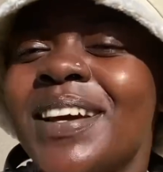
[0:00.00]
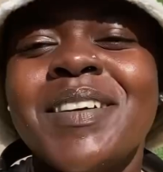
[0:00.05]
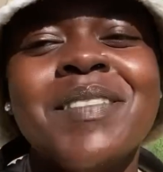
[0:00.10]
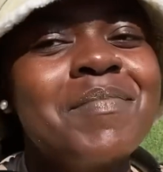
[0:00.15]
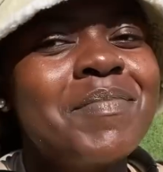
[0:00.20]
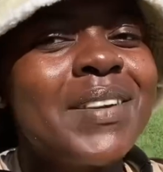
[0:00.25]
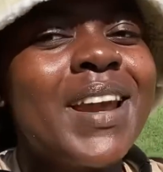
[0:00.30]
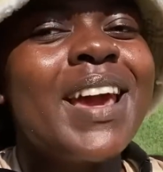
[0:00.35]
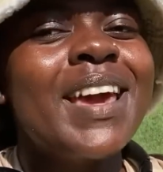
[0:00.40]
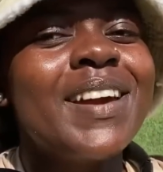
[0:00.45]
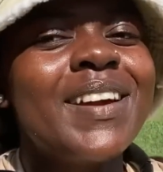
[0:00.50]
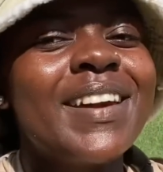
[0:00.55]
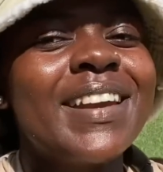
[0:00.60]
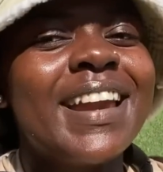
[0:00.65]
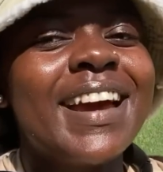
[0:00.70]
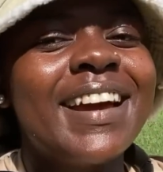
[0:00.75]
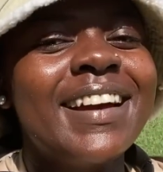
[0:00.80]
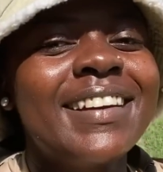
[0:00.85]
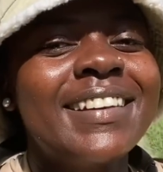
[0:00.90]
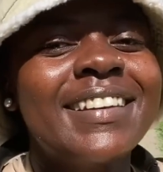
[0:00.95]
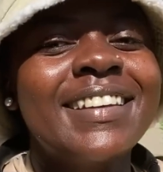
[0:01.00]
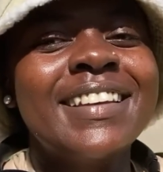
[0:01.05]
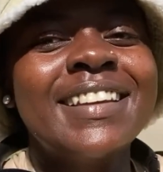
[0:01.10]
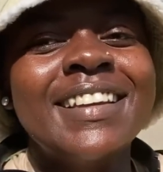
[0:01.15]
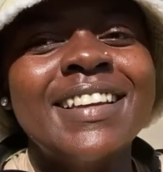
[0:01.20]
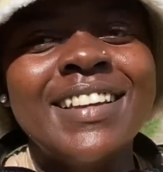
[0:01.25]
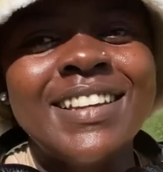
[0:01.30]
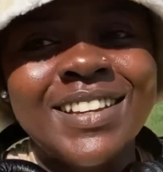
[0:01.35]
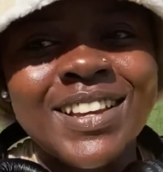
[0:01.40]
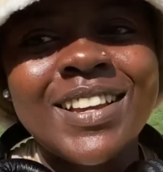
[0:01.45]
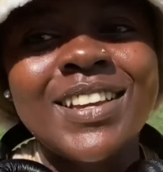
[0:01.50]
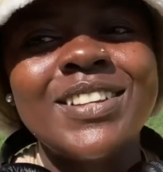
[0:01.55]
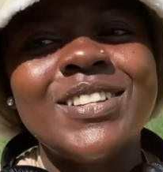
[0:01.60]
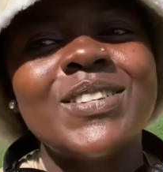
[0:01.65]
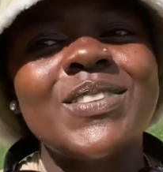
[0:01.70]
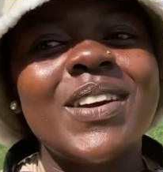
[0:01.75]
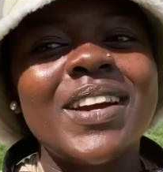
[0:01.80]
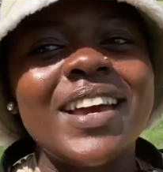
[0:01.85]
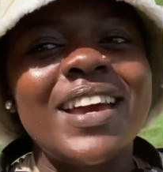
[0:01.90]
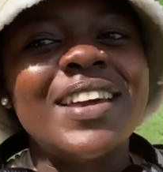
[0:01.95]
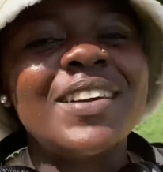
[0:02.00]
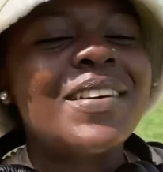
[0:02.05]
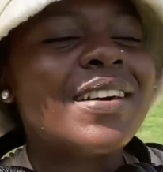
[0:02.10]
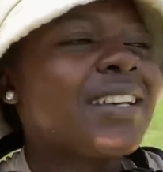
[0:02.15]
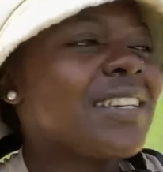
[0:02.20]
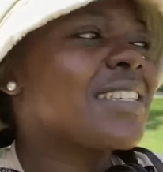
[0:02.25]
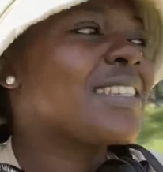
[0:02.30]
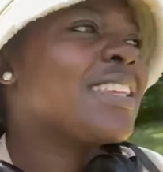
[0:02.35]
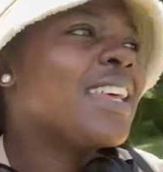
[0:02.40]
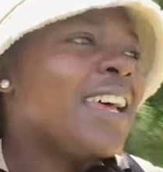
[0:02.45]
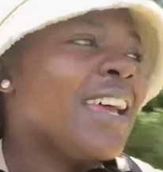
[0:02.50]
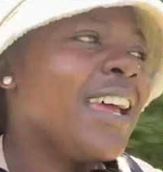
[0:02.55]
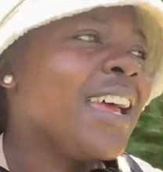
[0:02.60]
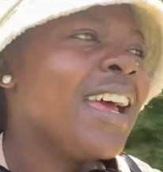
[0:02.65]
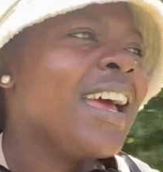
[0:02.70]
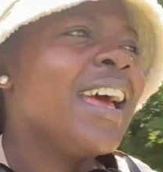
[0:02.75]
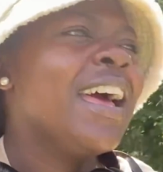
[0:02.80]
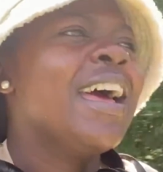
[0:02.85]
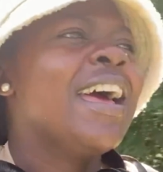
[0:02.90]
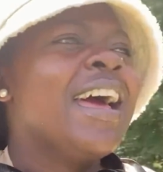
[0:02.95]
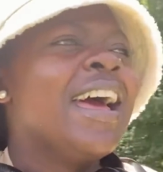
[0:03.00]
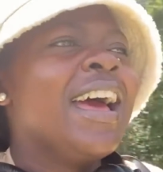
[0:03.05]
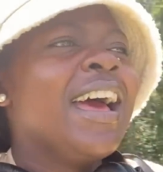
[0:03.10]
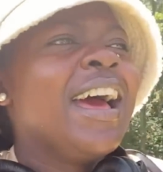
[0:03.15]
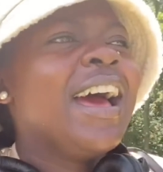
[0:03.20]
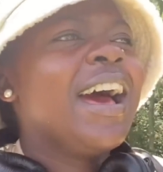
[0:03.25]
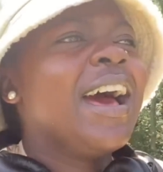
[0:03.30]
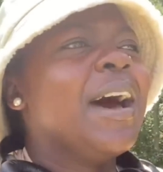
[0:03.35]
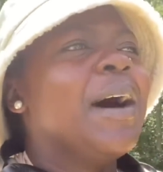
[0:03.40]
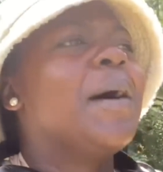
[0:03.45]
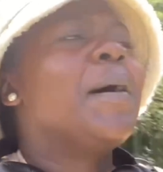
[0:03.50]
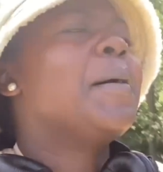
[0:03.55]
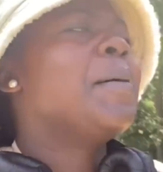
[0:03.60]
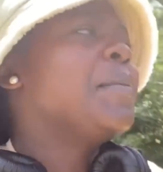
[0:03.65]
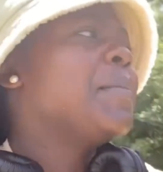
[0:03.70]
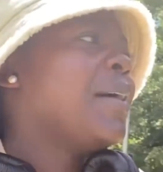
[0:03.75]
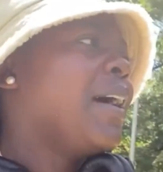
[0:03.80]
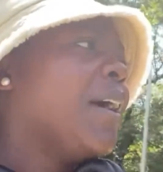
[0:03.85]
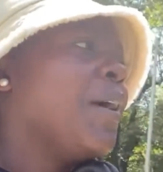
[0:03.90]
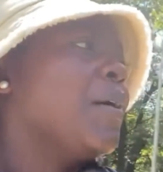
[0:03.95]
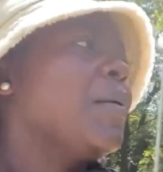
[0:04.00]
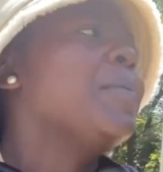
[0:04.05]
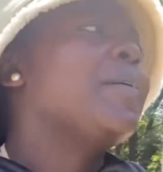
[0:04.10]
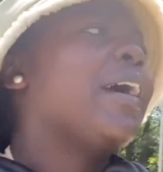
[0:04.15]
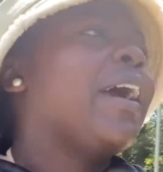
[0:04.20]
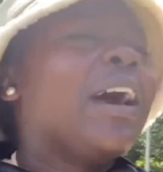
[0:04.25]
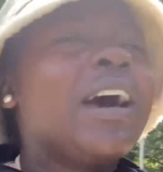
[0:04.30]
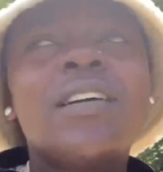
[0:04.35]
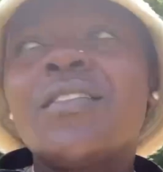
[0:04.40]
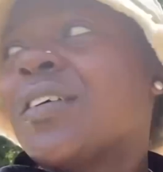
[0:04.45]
Mnayona, Joy US. I hope I have